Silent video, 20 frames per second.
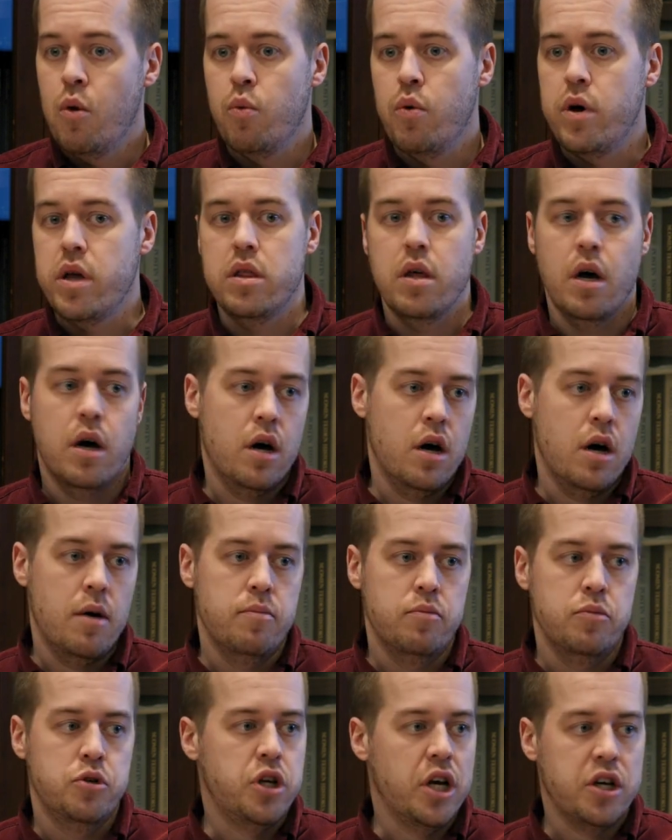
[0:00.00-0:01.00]
with
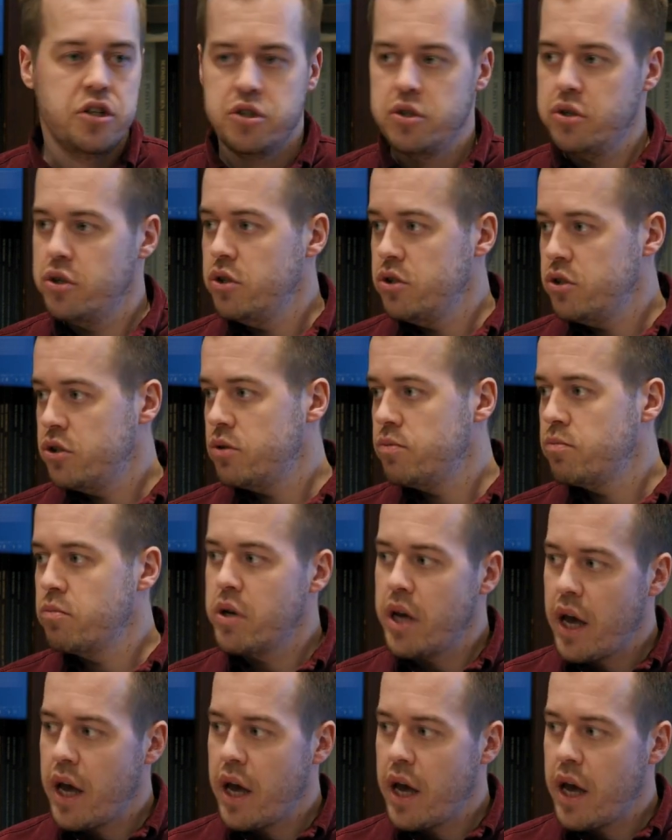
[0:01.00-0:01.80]
gestures,